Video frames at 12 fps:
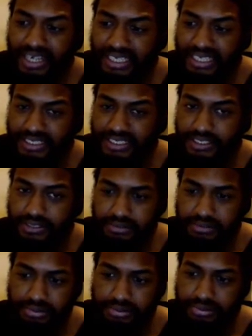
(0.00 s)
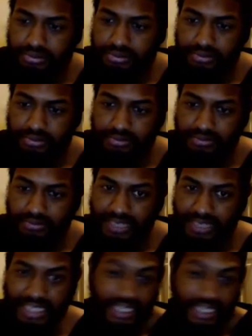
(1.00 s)
So I
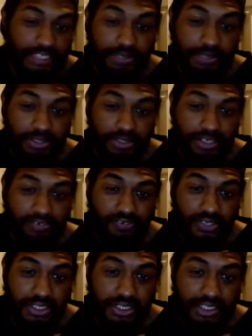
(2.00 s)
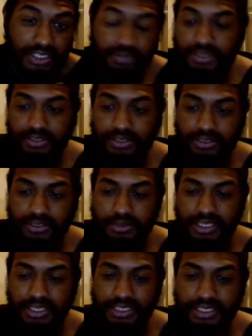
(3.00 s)
guess I'm still looking forward to this, but only
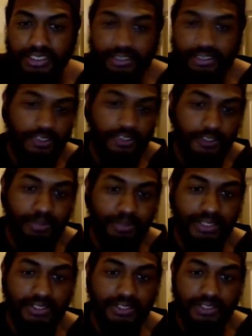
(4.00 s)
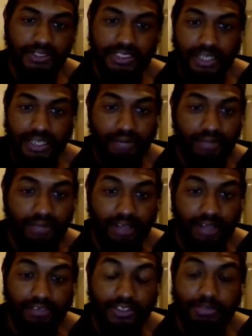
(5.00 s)
because it's Ghostbusters and I
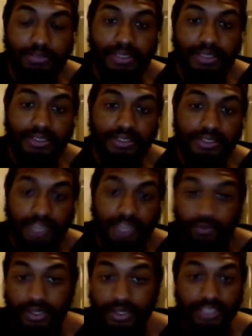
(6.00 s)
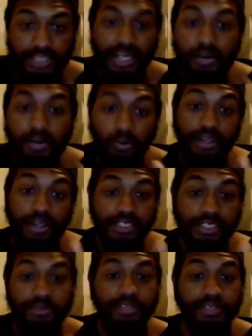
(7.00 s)
love Ghostbusters, and I want this
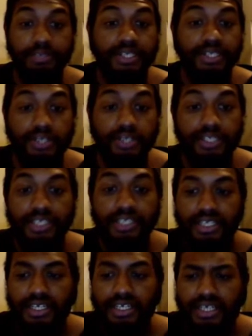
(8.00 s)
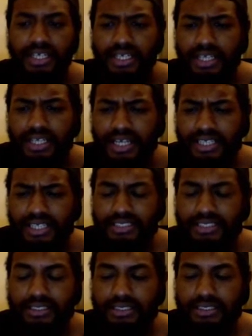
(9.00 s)
movie to be good,
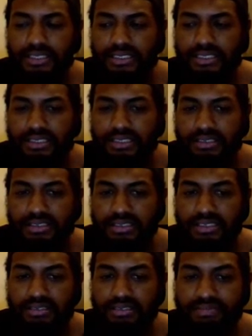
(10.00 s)
and like